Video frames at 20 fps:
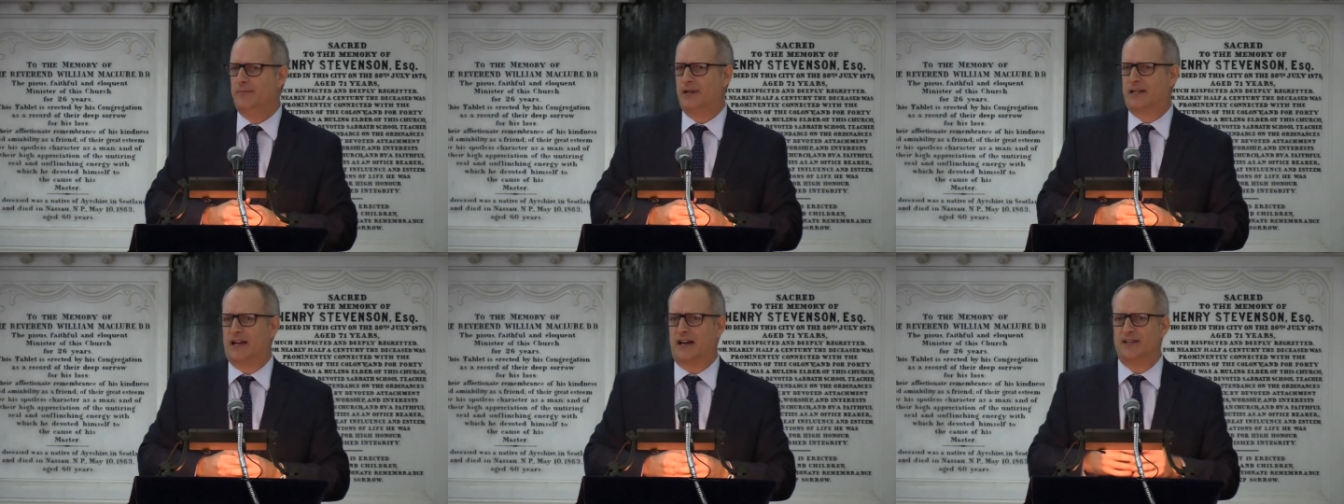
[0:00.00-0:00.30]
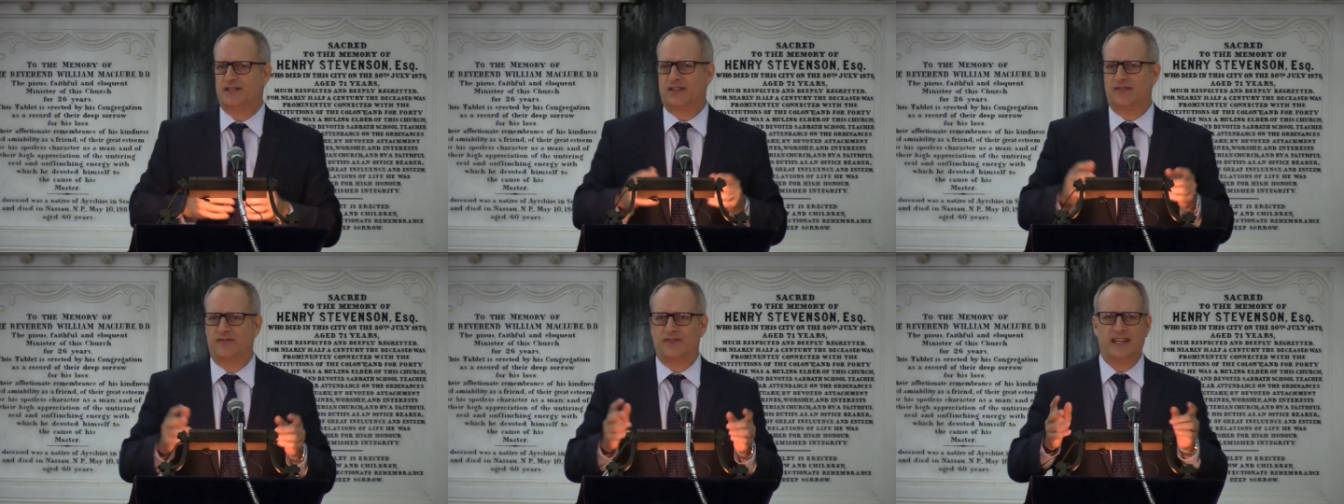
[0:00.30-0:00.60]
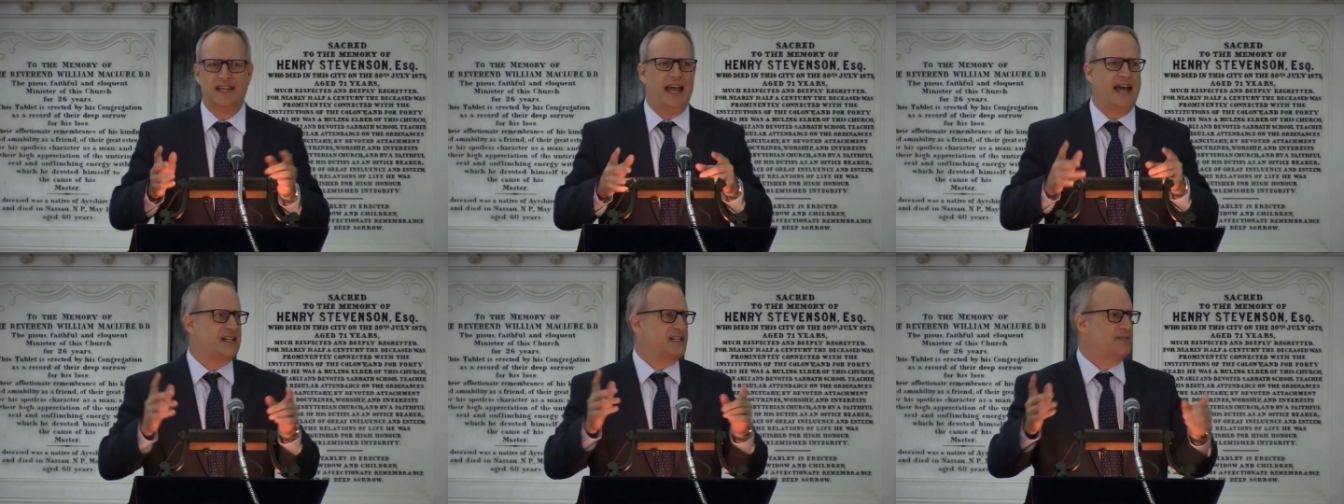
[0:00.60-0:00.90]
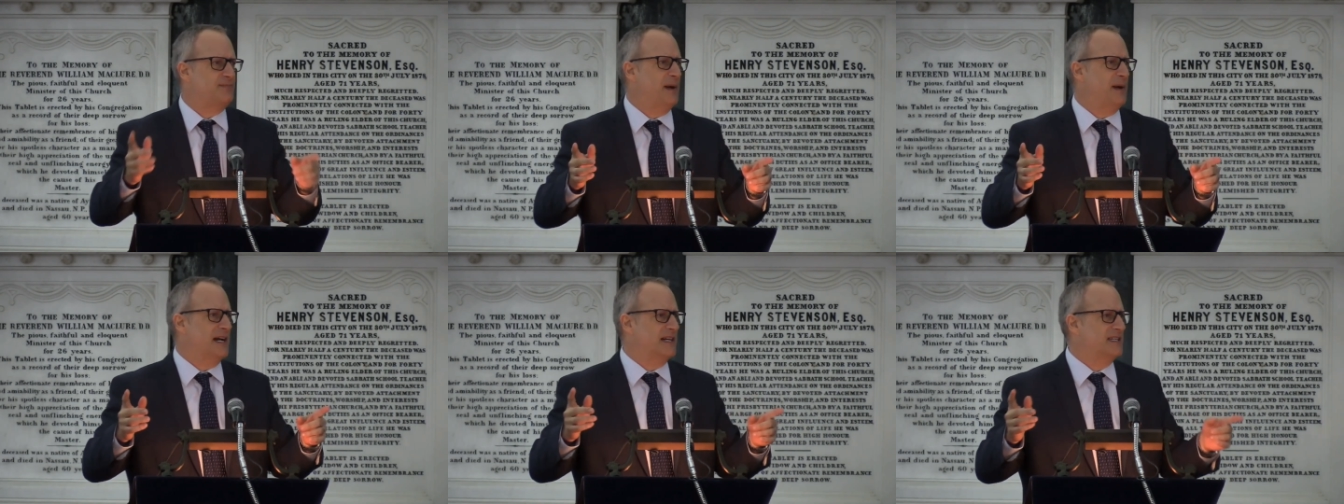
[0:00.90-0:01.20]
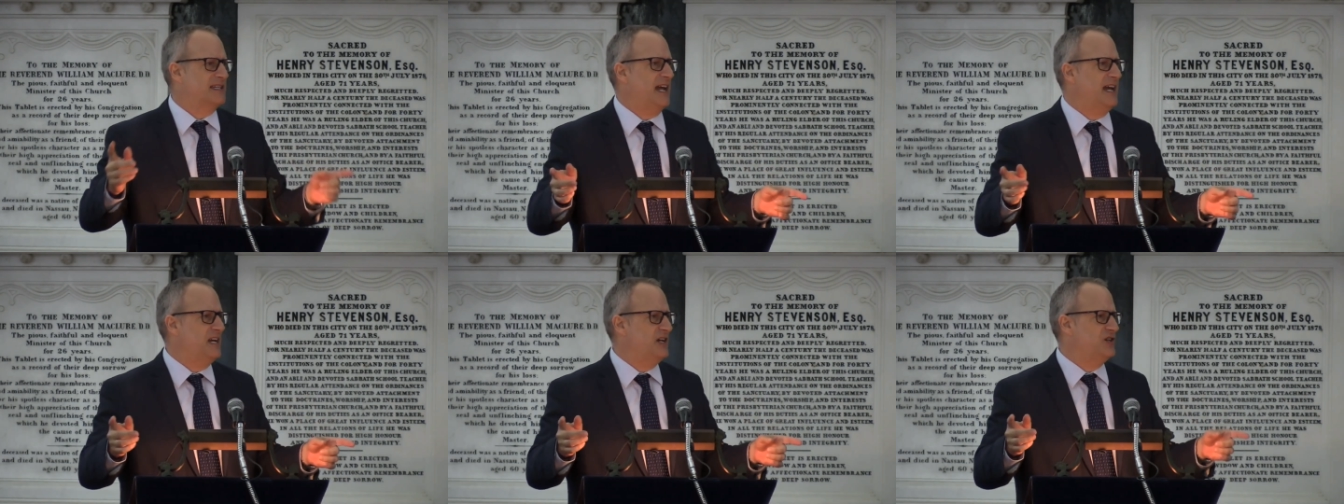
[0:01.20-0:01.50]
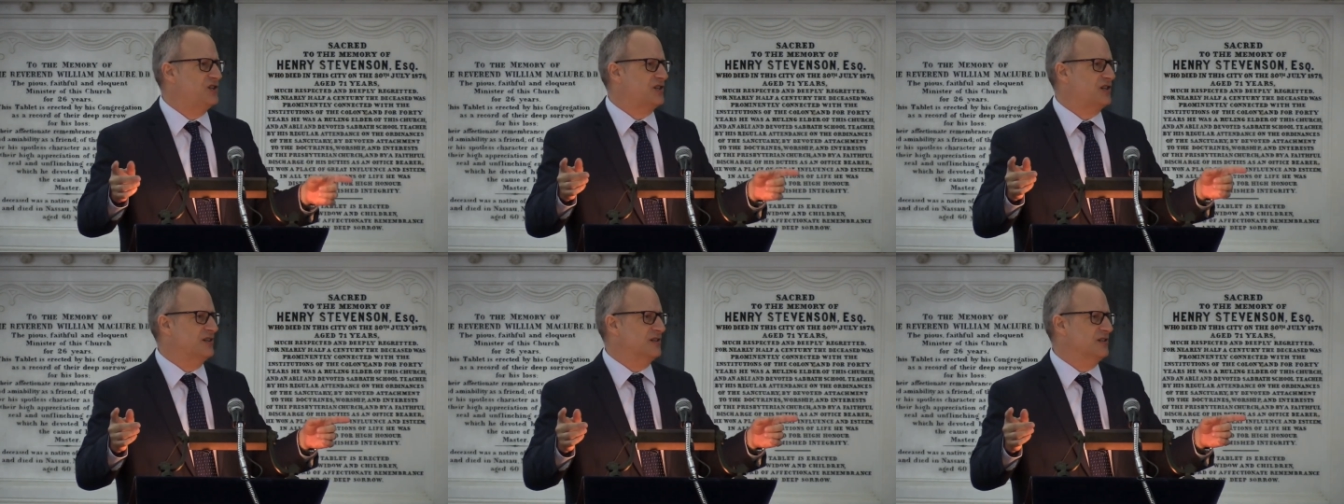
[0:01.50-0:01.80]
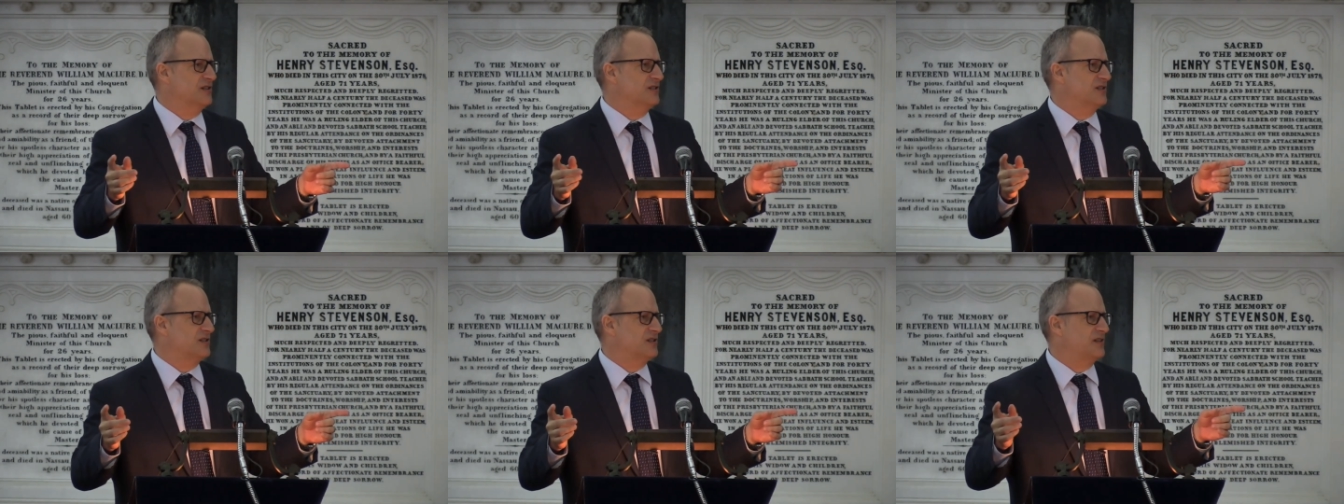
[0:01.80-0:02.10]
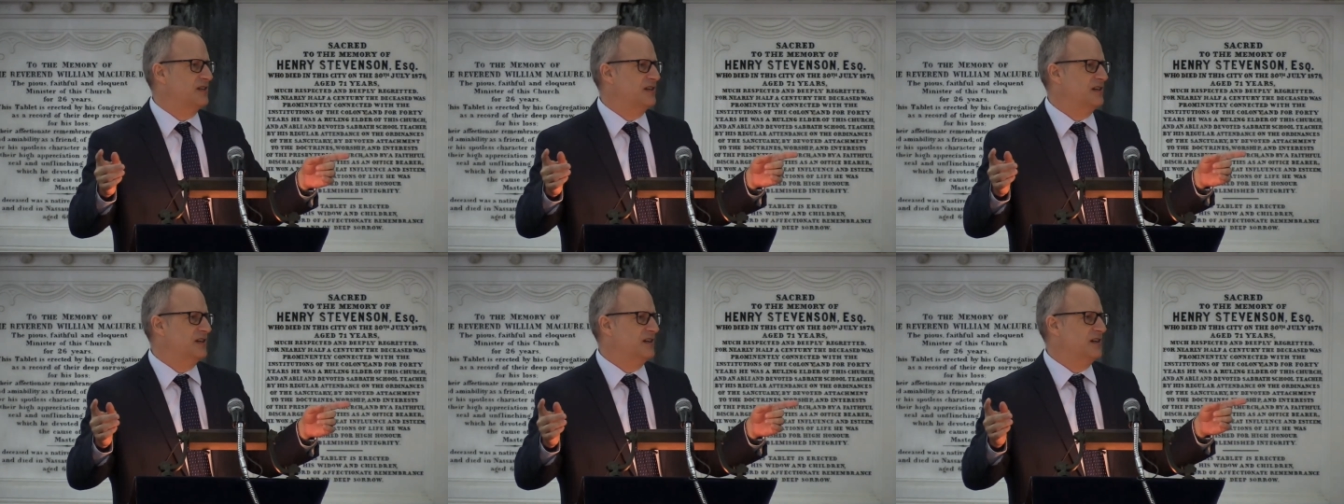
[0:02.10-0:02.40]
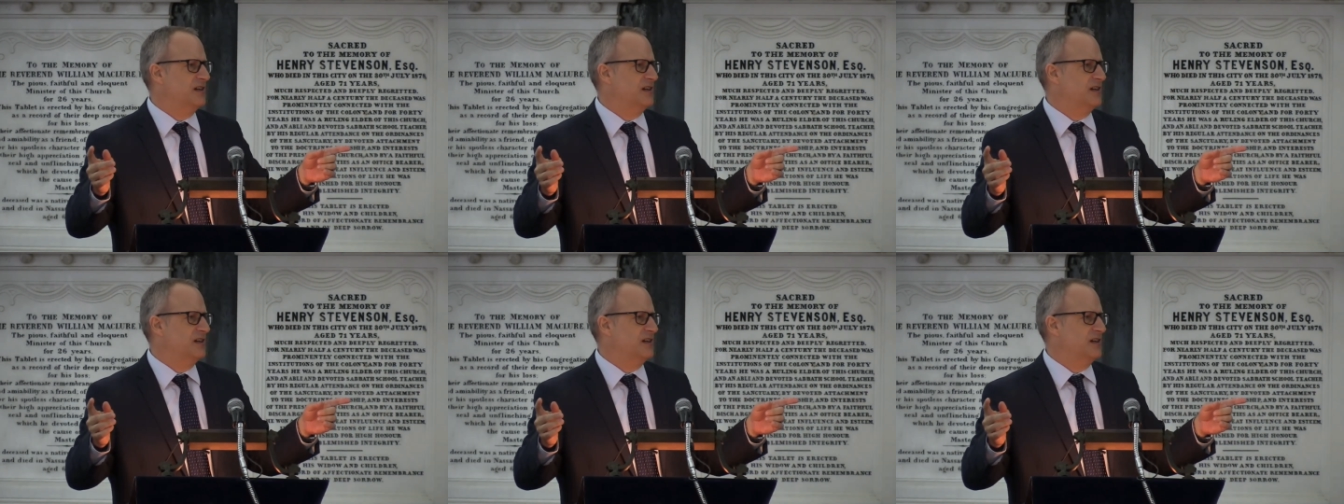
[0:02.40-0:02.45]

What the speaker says: because of the expectations